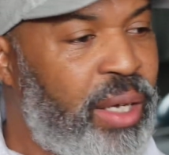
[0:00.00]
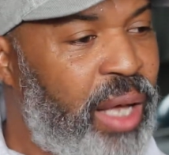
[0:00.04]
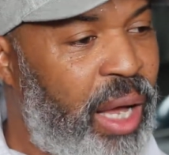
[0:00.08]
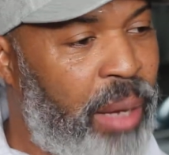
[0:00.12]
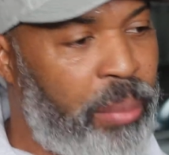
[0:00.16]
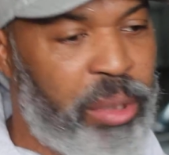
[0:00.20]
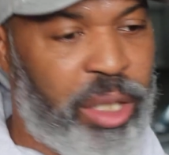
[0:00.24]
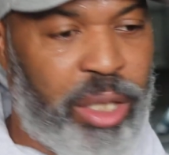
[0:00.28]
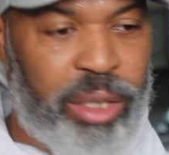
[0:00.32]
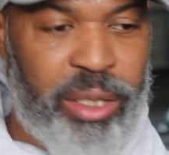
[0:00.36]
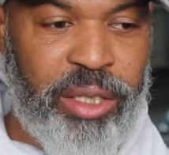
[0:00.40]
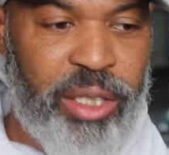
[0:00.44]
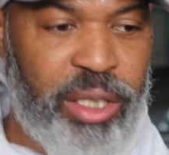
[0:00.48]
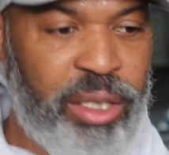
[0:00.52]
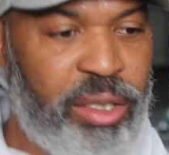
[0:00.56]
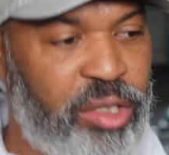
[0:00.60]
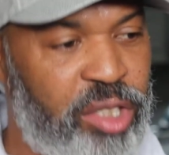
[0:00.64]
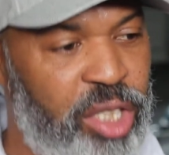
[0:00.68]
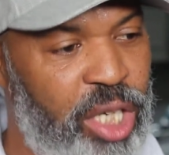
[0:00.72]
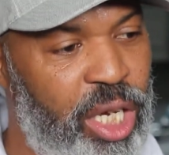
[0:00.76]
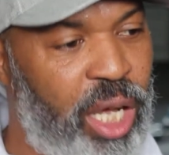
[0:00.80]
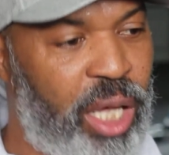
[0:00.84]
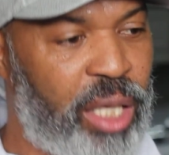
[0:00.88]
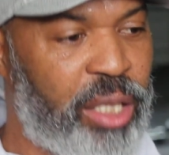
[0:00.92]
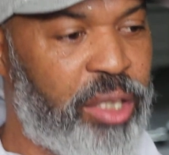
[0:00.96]
I'm a
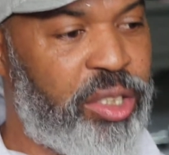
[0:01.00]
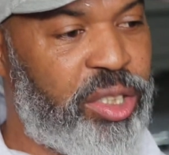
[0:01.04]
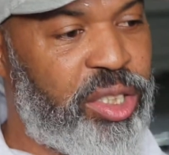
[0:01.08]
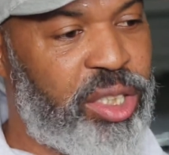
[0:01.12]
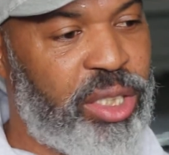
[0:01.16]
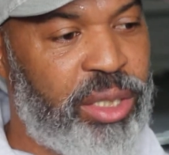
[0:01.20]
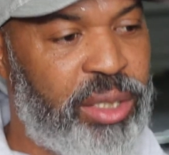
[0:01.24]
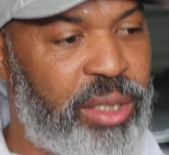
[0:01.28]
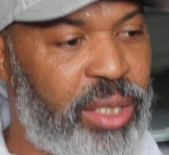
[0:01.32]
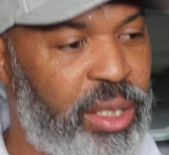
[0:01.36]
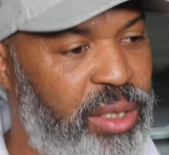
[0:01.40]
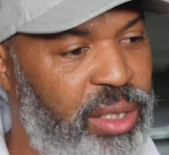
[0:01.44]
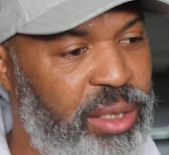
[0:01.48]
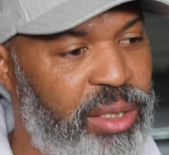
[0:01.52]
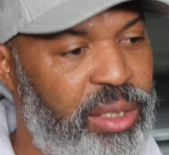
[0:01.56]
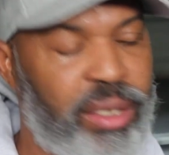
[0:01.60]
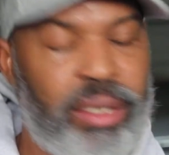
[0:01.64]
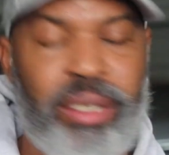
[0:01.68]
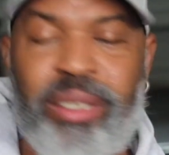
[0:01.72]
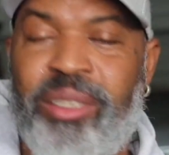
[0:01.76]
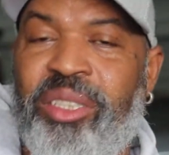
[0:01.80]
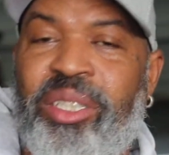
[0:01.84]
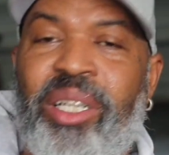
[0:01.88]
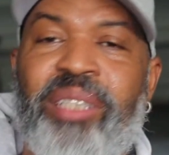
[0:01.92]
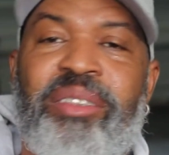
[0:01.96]

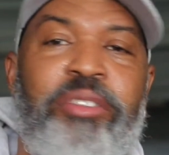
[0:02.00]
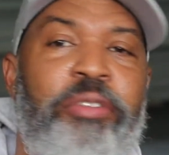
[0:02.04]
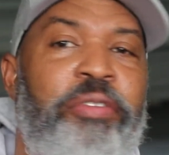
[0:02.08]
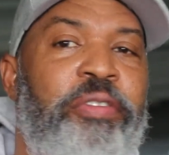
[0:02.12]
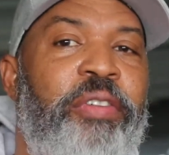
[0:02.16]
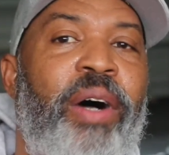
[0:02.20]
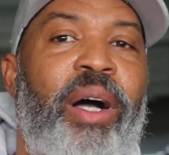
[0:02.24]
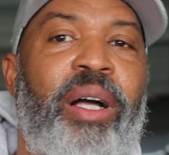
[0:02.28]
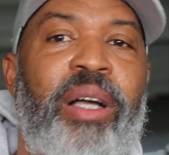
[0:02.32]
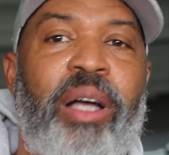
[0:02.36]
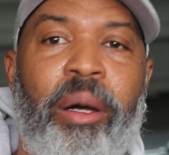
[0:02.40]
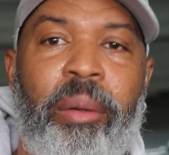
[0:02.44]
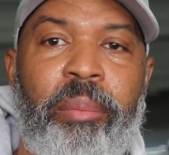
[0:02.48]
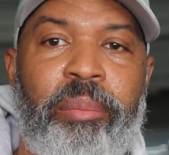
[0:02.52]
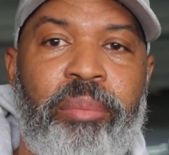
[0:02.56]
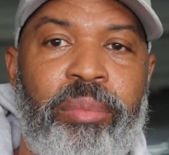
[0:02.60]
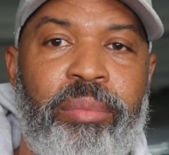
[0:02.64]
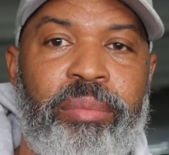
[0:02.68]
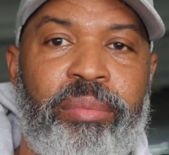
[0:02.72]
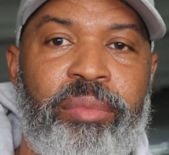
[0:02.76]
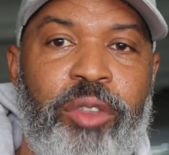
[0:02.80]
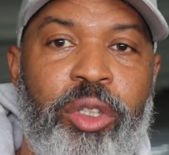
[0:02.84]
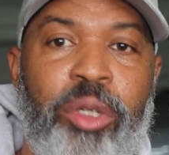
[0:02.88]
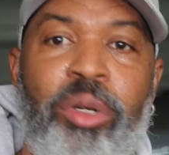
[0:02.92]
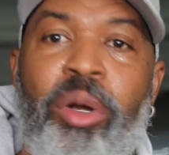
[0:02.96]
kinesiology, shut the fuck
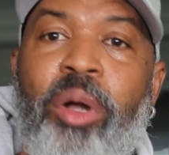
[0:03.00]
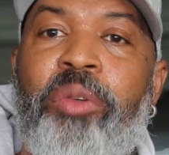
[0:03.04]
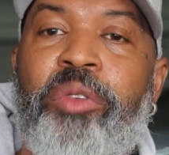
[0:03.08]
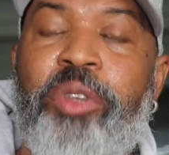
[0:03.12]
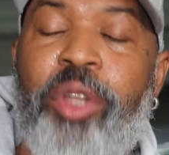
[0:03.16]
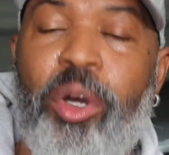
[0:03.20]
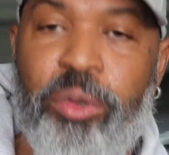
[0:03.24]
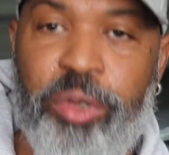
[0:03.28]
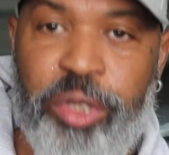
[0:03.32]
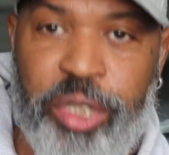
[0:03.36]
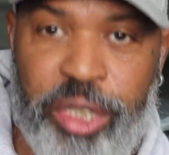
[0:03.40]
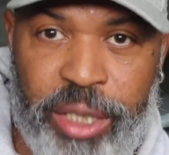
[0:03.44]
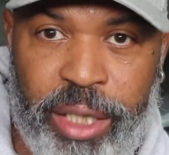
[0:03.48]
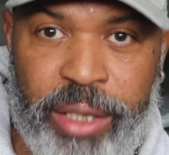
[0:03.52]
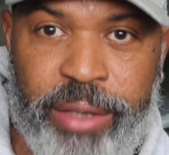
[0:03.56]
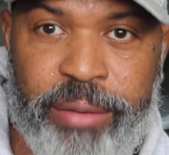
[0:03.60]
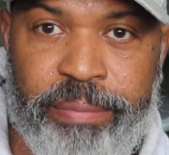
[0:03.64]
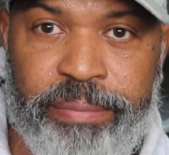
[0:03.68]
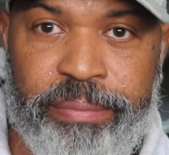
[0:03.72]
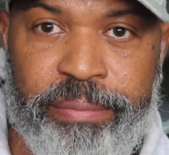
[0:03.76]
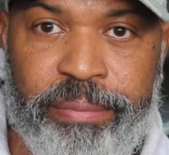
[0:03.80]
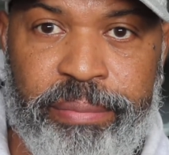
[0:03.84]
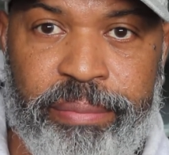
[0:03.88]
up. You don't know shit.